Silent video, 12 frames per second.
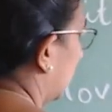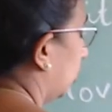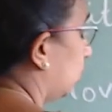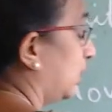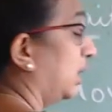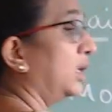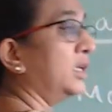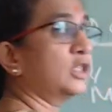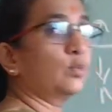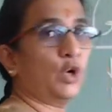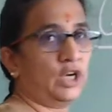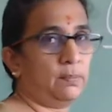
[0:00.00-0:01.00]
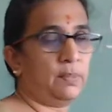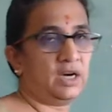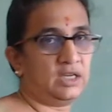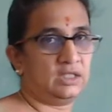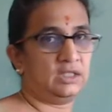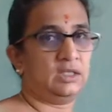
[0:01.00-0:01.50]
How are its body
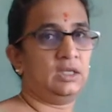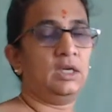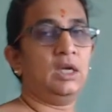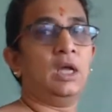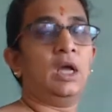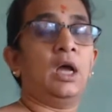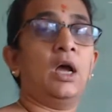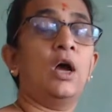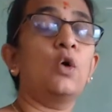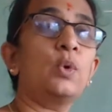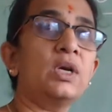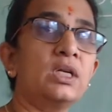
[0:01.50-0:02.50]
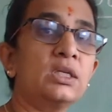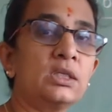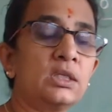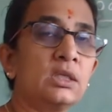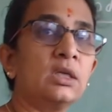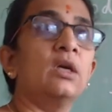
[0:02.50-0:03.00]
parts? How it
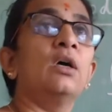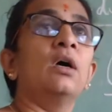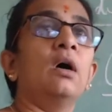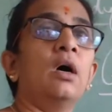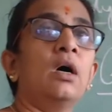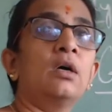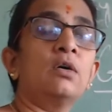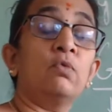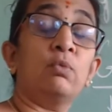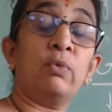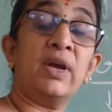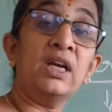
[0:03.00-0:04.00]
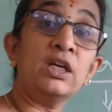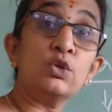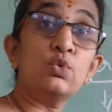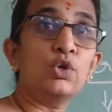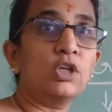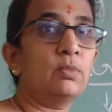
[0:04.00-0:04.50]
is, why it is
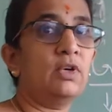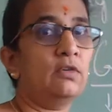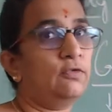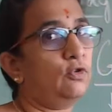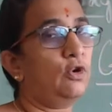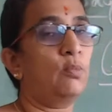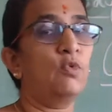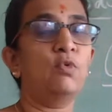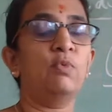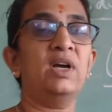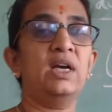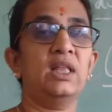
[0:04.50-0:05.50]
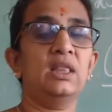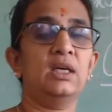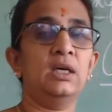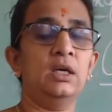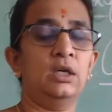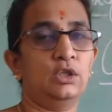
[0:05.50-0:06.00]
suitable for movement in
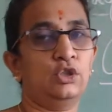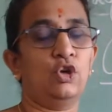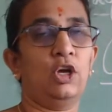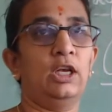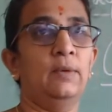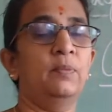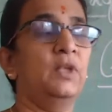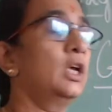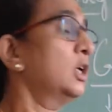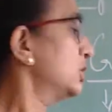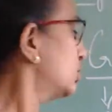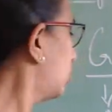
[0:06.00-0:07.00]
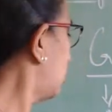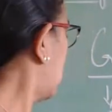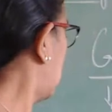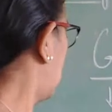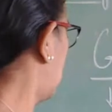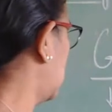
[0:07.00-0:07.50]
the soil?
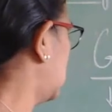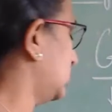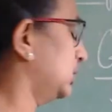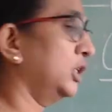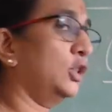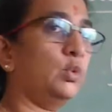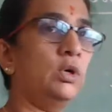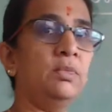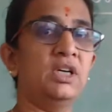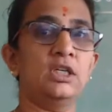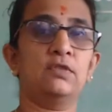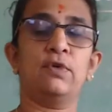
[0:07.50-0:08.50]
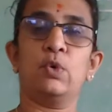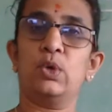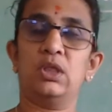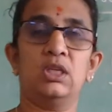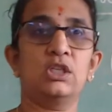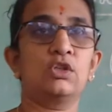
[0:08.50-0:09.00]
So what is earthworm? It is
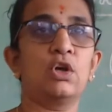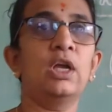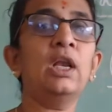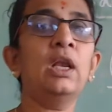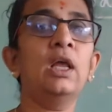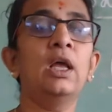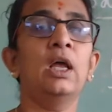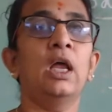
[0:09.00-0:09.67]
found in the soil.